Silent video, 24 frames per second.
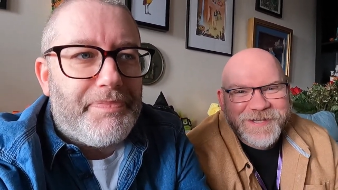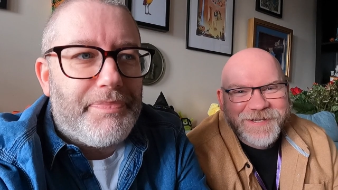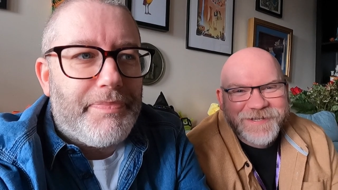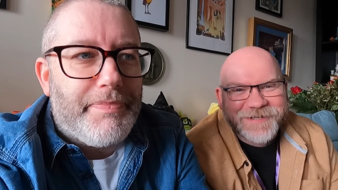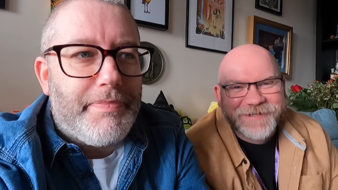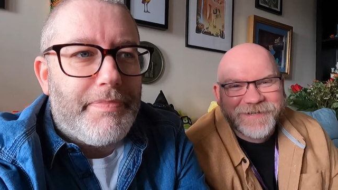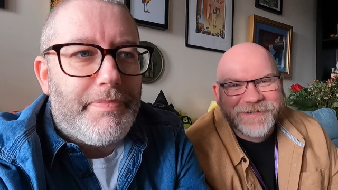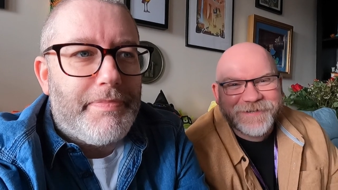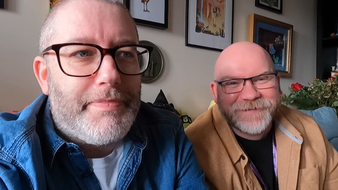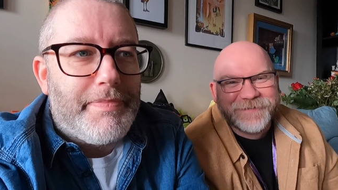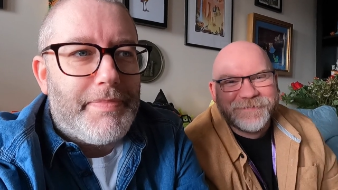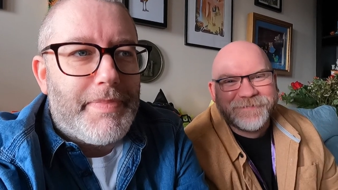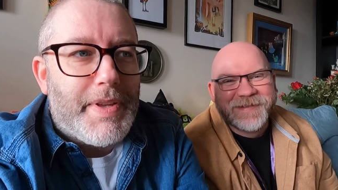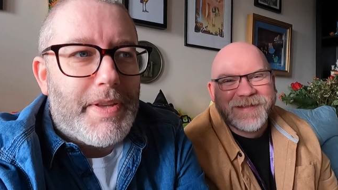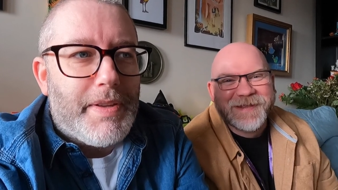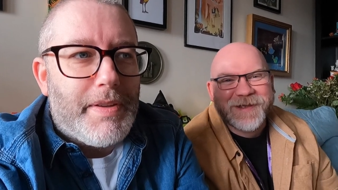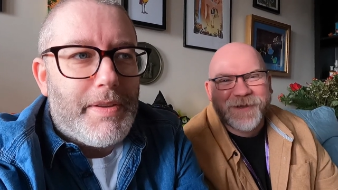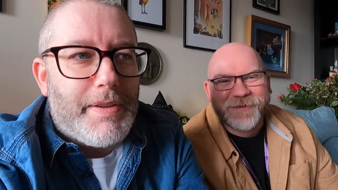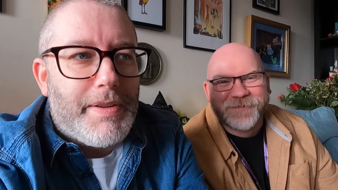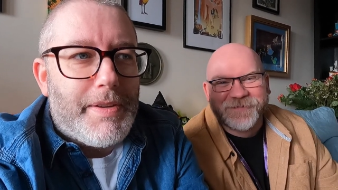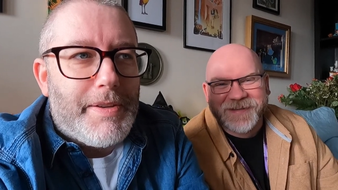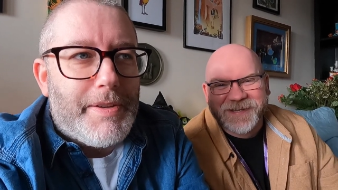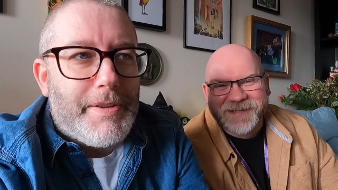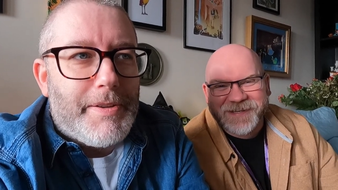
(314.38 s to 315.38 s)
Speaker 1: to me
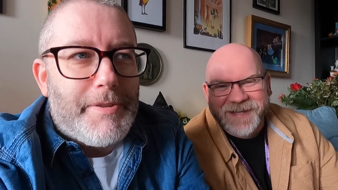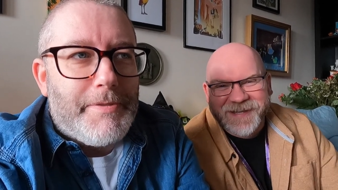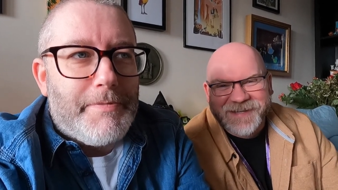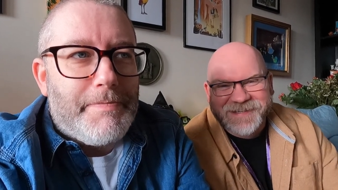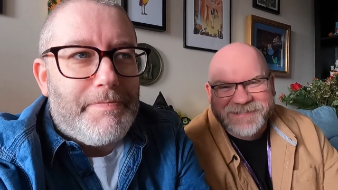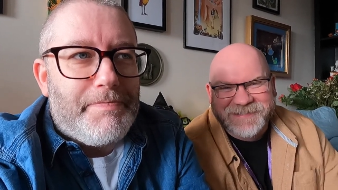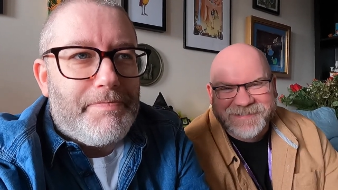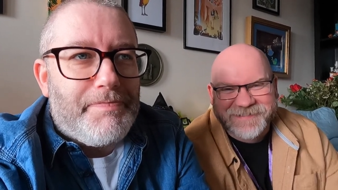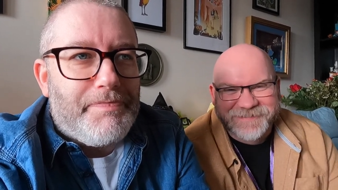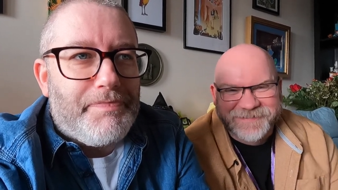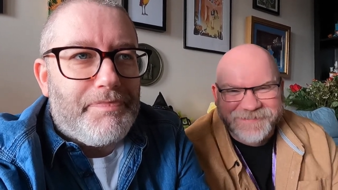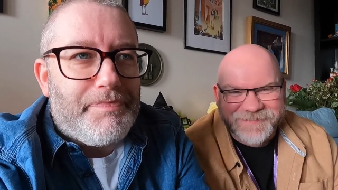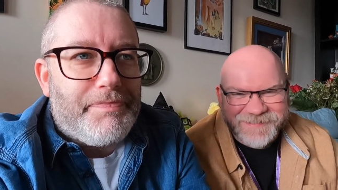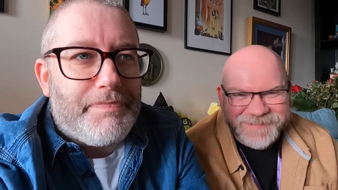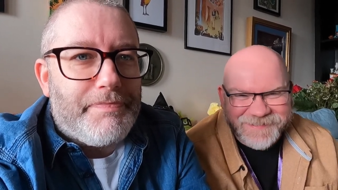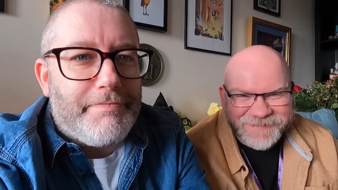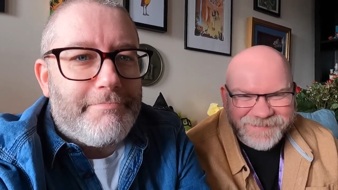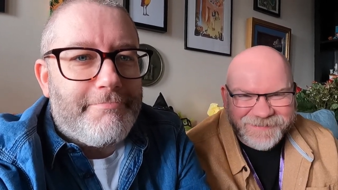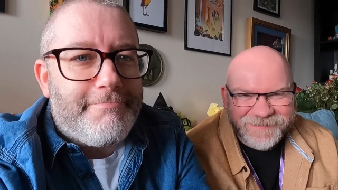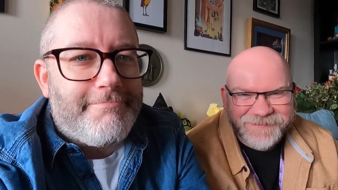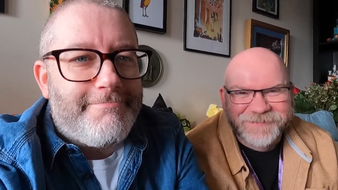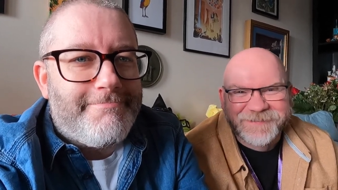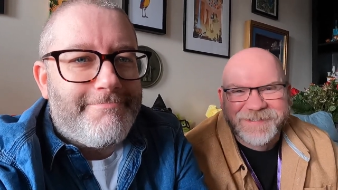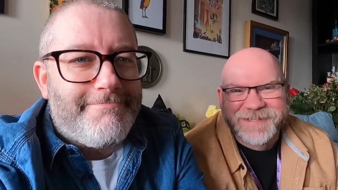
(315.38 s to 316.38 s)
opening castles
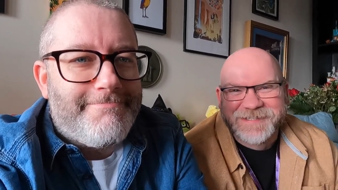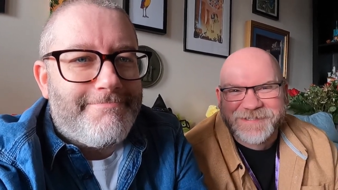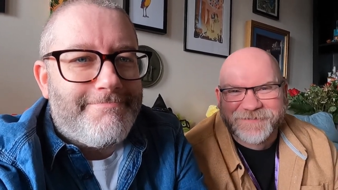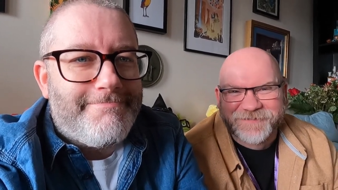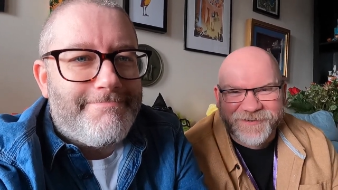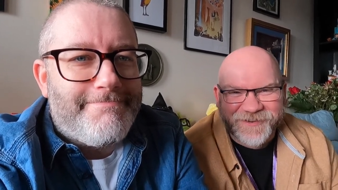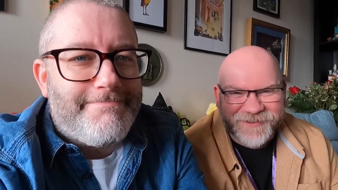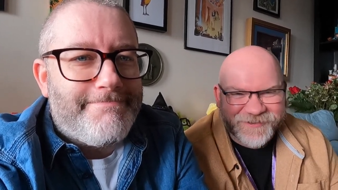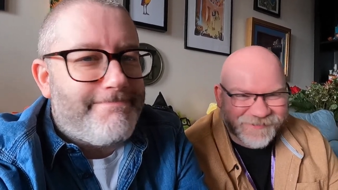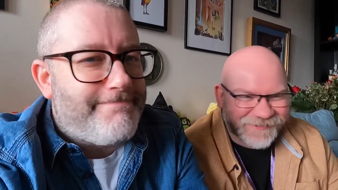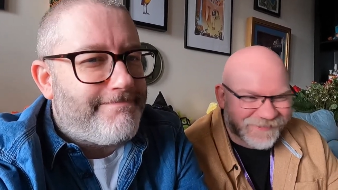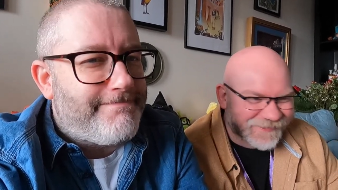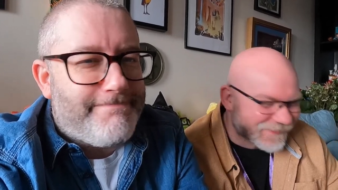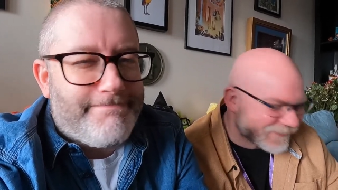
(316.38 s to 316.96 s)
on this vlog.